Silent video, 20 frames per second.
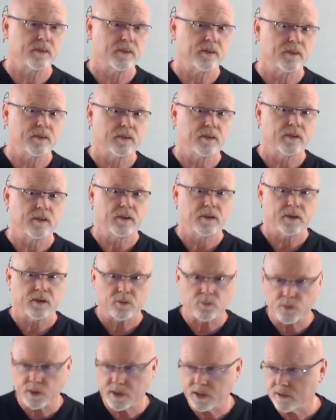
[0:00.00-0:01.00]
Reassess.
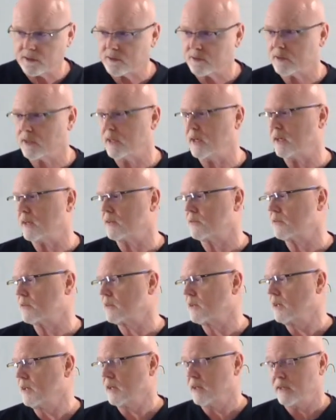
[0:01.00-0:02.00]
Reassess.
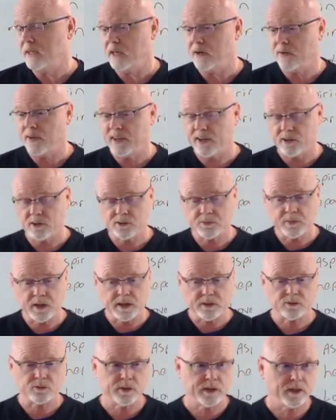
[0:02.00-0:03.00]
Now, here's my
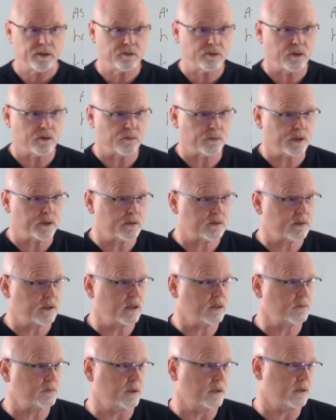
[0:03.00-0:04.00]
strategy on
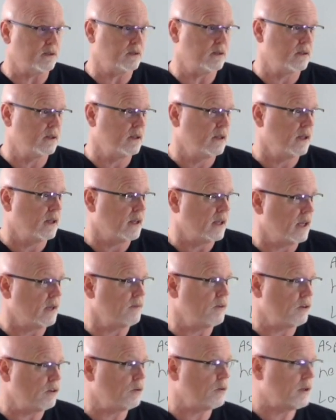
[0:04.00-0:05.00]
reassessment. If
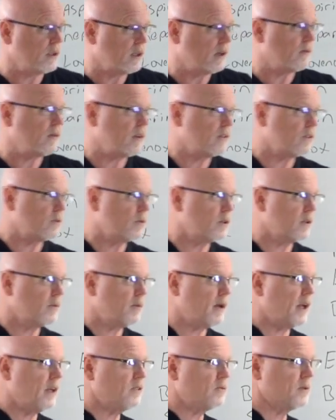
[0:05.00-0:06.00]
you do an intervention with a
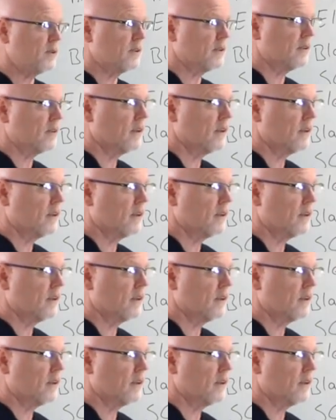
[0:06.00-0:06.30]
patient,